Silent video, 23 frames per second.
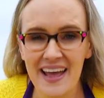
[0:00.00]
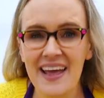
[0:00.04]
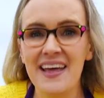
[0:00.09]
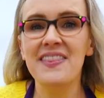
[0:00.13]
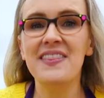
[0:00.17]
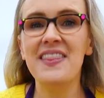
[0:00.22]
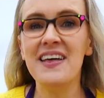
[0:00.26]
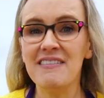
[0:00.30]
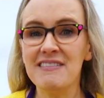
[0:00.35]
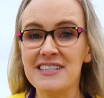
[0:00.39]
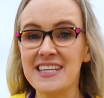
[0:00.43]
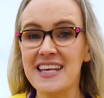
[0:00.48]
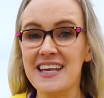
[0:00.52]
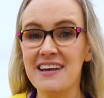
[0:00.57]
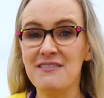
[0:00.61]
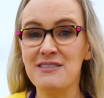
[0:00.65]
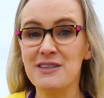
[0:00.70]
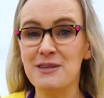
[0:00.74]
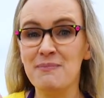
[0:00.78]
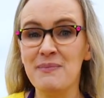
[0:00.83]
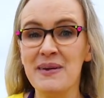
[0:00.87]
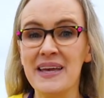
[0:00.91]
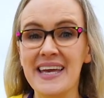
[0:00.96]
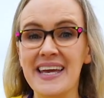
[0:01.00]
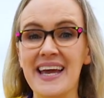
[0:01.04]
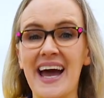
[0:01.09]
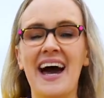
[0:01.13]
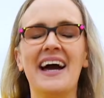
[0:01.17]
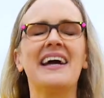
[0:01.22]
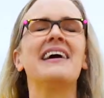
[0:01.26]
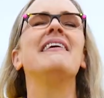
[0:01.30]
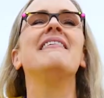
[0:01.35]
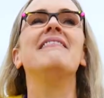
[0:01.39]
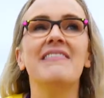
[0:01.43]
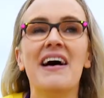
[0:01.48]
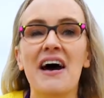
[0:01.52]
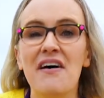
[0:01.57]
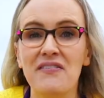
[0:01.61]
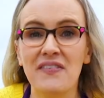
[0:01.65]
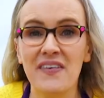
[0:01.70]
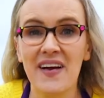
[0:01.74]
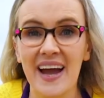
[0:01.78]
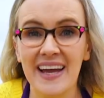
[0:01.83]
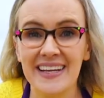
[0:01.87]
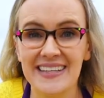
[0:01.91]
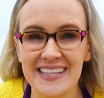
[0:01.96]
This gives me a
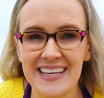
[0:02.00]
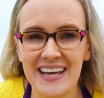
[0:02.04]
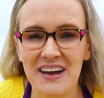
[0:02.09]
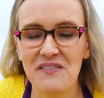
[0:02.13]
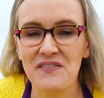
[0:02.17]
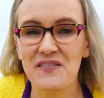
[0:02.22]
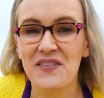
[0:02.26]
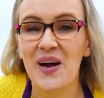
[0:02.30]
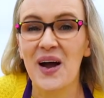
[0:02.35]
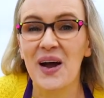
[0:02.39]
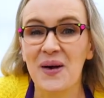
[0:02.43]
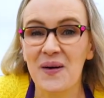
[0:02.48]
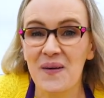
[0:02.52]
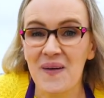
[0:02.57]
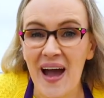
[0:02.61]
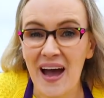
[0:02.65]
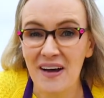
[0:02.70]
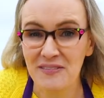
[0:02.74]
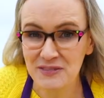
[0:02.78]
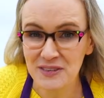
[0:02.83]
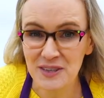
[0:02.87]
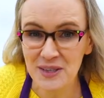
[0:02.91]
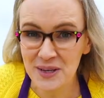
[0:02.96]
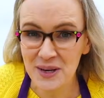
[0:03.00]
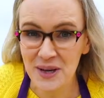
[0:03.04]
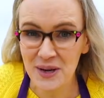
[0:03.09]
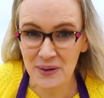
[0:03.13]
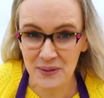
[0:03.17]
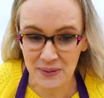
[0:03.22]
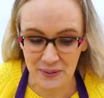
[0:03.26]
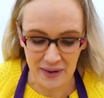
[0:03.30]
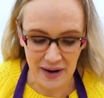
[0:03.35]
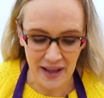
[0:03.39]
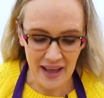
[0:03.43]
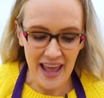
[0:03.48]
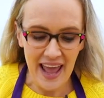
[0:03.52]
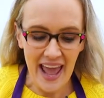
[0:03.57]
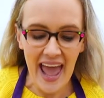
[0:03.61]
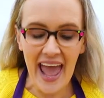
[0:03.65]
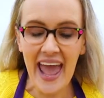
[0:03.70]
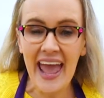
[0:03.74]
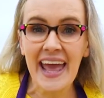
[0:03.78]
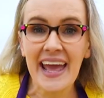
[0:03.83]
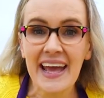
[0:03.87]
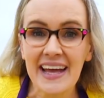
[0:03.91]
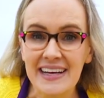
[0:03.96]
clever idea for a crafternoon.
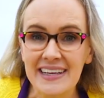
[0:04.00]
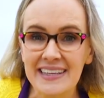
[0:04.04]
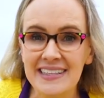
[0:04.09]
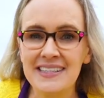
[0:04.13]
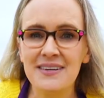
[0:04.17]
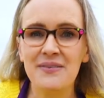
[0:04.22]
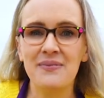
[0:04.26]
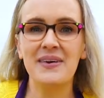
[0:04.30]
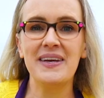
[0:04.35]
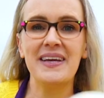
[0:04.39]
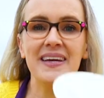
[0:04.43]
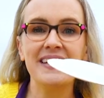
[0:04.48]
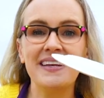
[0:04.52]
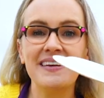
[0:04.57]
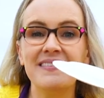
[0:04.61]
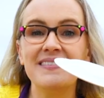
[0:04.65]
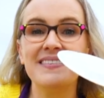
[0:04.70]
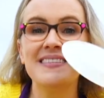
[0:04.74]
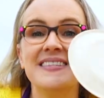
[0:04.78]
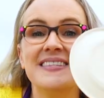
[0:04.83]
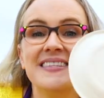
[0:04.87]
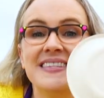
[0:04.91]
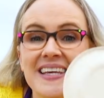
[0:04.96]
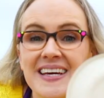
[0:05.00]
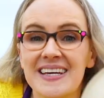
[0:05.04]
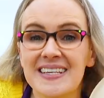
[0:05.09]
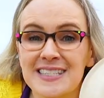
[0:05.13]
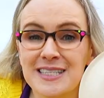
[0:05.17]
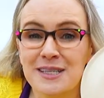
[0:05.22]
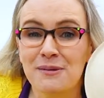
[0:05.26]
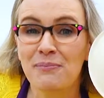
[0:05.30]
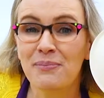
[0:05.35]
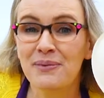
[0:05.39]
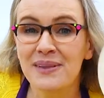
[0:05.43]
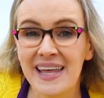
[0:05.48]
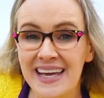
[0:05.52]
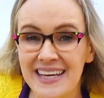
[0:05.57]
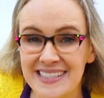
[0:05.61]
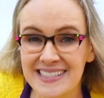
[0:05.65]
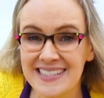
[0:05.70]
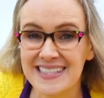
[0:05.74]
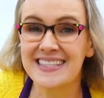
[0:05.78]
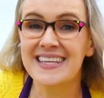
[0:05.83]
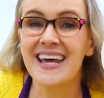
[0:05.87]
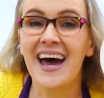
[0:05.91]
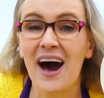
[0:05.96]
And we can use this
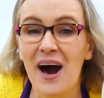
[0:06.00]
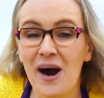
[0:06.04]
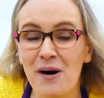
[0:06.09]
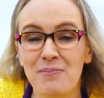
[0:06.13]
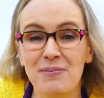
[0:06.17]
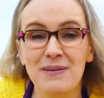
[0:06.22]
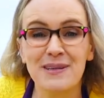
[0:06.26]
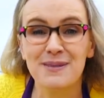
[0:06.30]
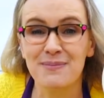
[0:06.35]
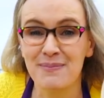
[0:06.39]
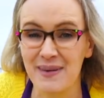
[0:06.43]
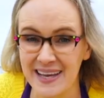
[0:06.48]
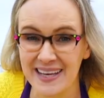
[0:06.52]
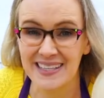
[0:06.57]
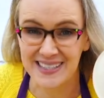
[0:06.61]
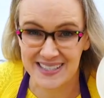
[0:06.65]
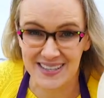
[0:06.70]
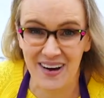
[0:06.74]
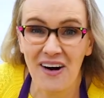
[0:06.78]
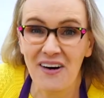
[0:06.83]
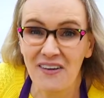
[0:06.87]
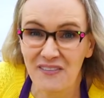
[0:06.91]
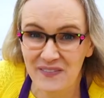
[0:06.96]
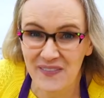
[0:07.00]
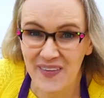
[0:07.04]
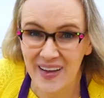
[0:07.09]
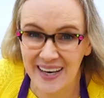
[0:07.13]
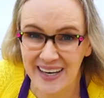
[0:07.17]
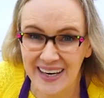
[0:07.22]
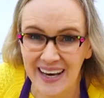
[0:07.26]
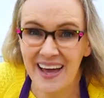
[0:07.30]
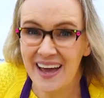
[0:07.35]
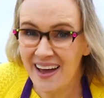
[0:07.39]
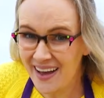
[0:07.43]
plate to help us make a dolphin.